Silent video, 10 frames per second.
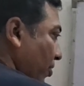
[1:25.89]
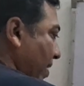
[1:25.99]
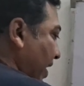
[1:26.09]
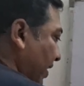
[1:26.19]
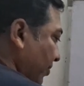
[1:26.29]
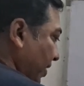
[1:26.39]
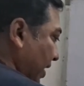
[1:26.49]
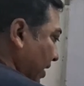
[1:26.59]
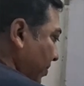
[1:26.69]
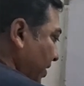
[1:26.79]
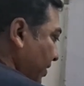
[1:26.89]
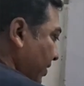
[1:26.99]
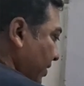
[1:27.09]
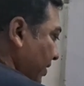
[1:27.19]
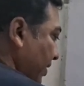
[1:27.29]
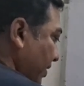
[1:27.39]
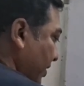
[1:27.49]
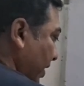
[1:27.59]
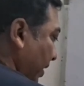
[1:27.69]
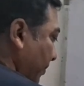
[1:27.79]
minus 1, that means
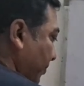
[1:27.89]
3.